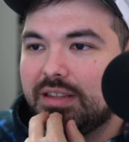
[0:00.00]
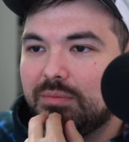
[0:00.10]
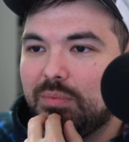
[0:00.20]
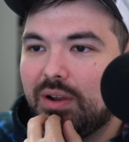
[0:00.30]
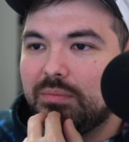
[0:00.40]
at this
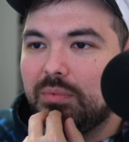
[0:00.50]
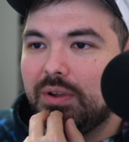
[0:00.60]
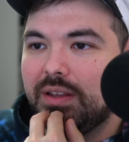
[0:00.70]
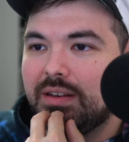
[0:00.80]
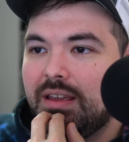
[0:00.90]
price
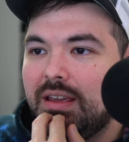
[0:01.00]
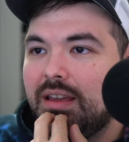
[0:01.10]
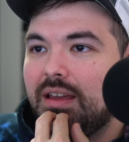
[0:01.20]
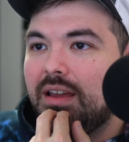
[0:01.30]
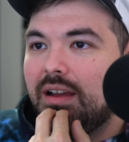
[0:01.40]
point.
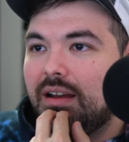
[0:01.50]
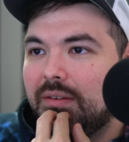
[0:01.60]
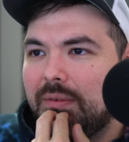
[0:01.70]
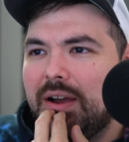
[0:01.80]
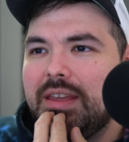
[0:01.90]
Wow,